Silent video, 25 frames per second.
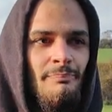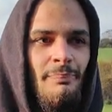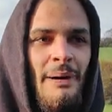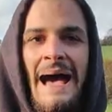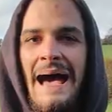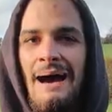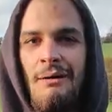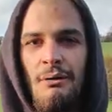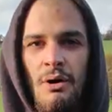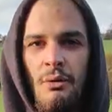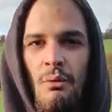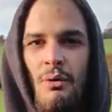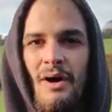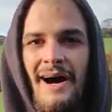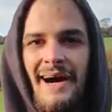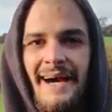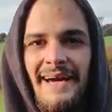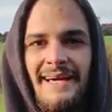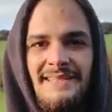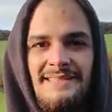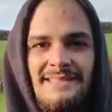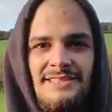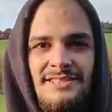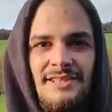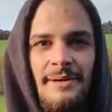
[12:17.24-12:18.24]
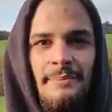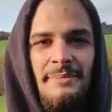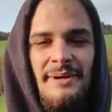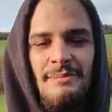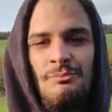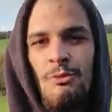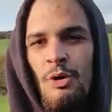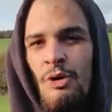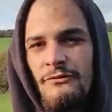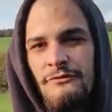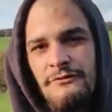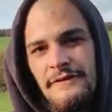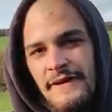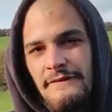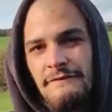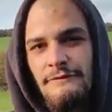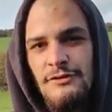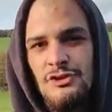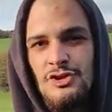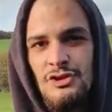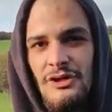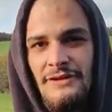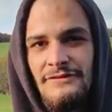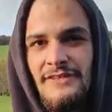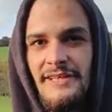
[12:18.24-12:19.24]
power wise to be more fit
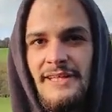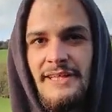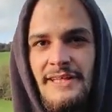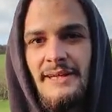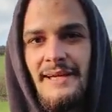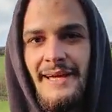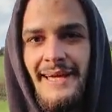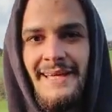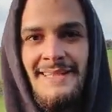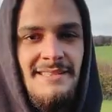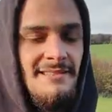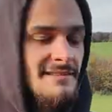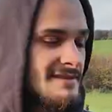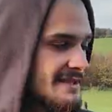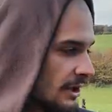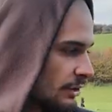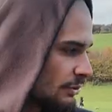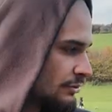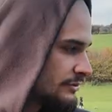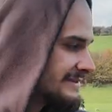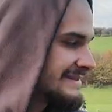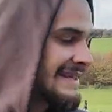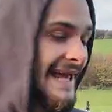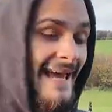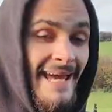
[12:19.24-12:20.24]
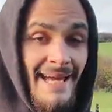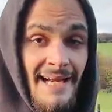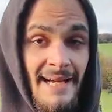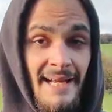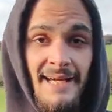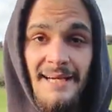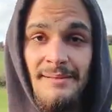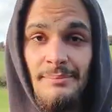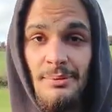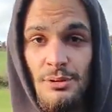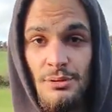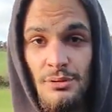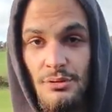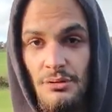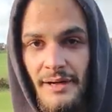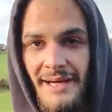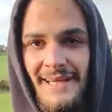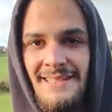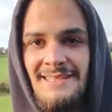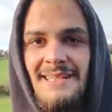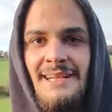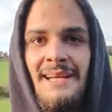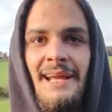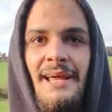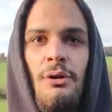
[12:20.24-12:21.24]
for drifting. It's still dailyable.
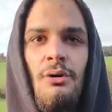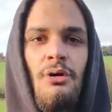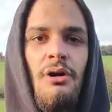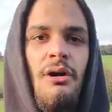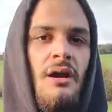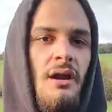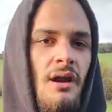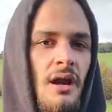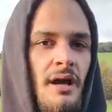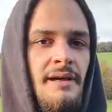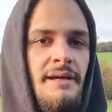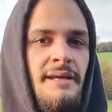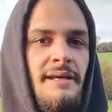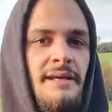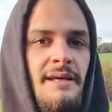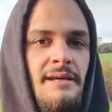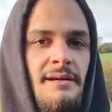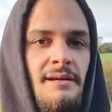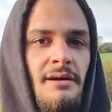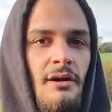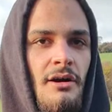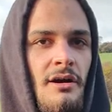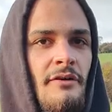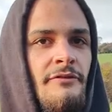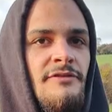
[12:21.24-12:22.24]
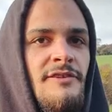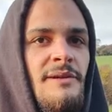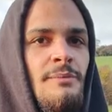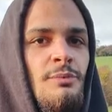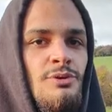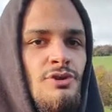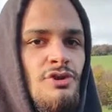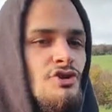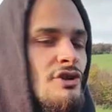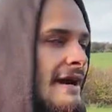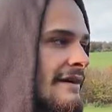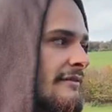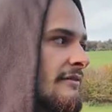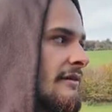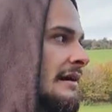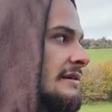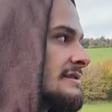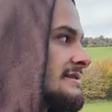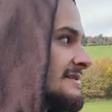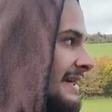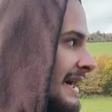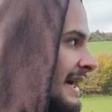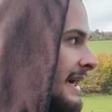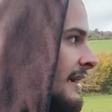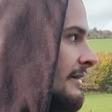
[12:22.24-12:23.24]
It's a little clunky and uncomfortable to drive
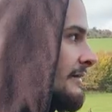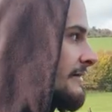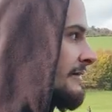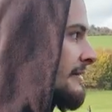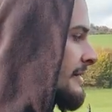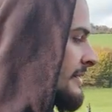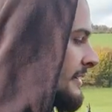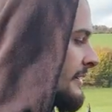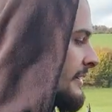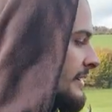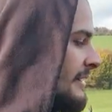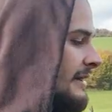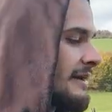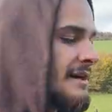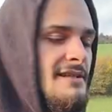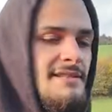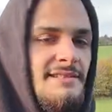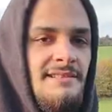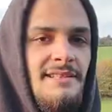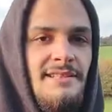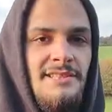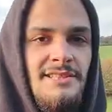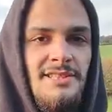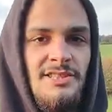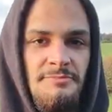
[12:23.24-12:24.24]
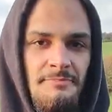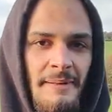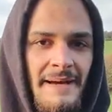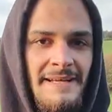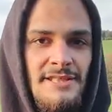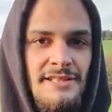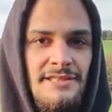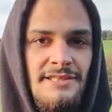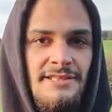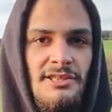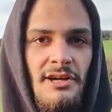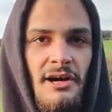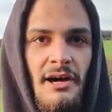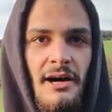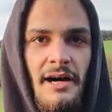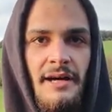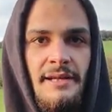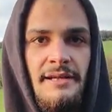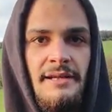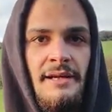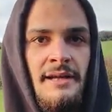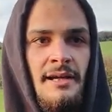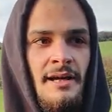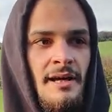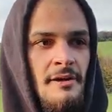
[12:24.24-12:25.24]
around town because the suspension's
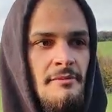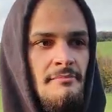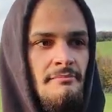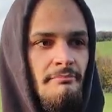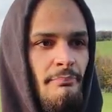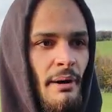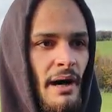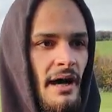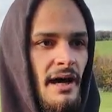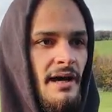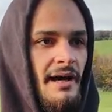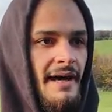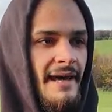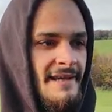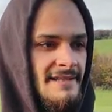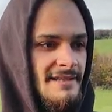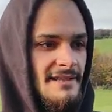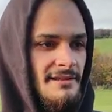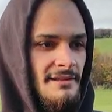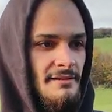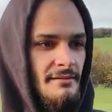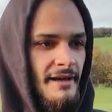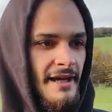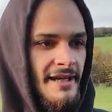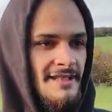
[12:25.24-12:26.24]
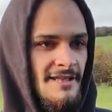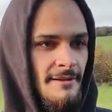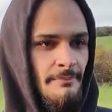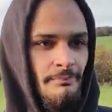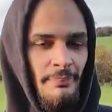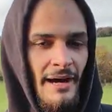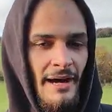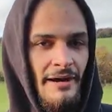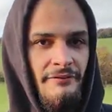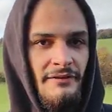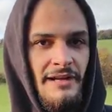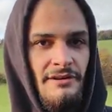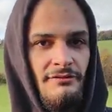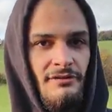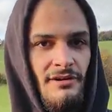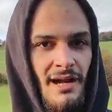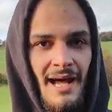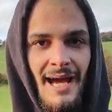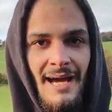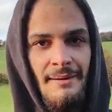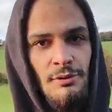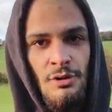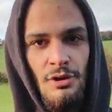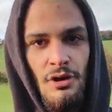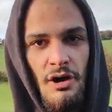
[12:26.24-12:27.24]
hard, but it's a perfectly
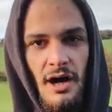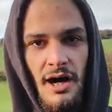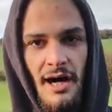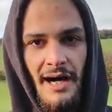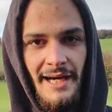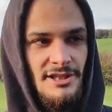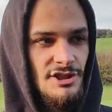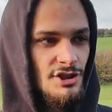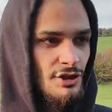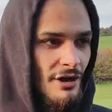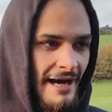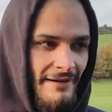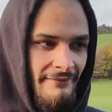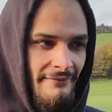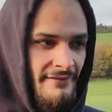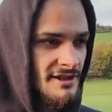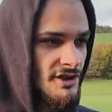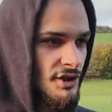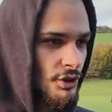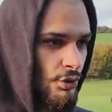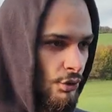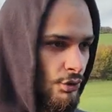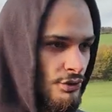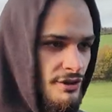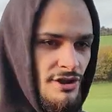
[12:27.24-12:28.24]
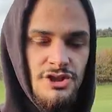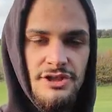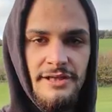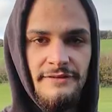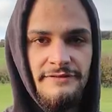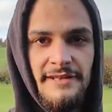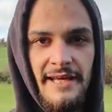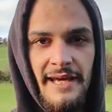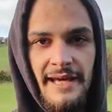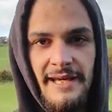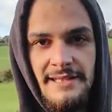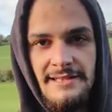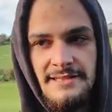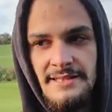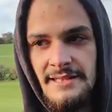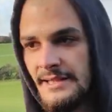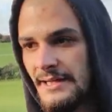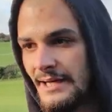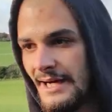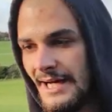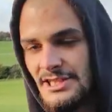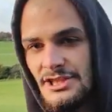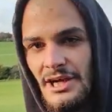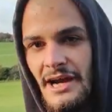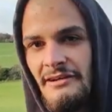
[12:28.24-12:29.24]
reliable car. I drive it to all the drift days,
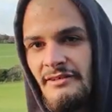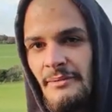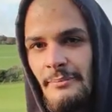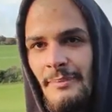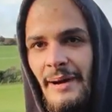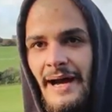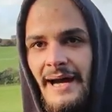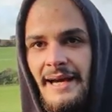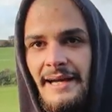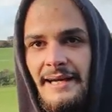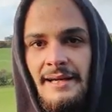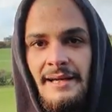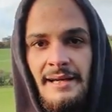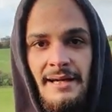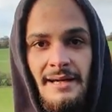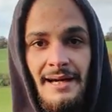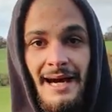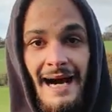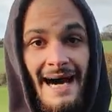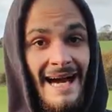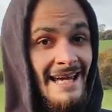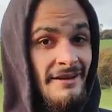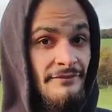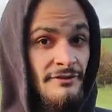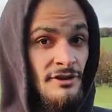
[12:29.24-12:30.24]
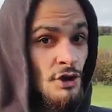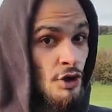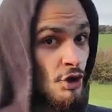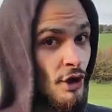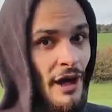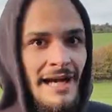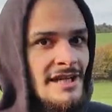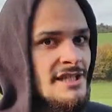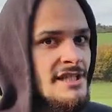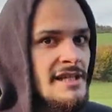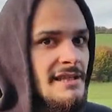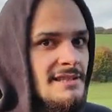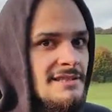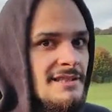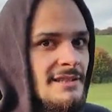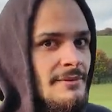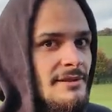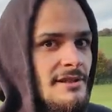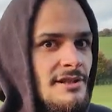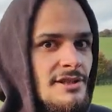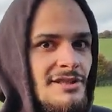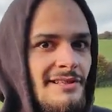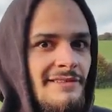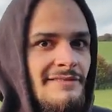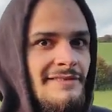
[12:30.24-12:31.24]
I drive it back, I even crash it at some
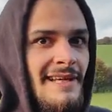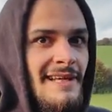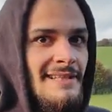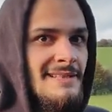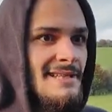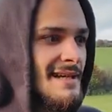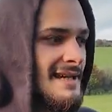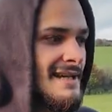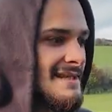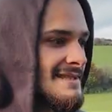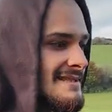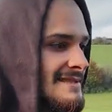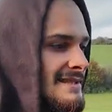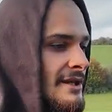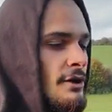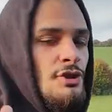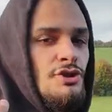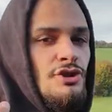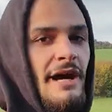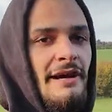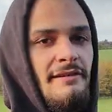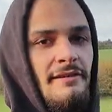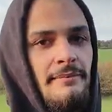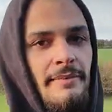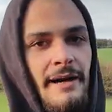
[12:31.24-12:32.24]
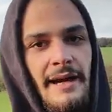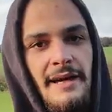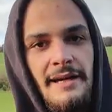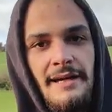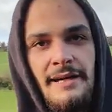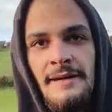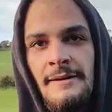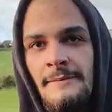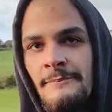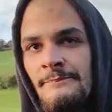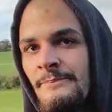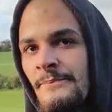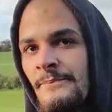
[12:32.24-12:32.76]
of the drift days and I still drive it back.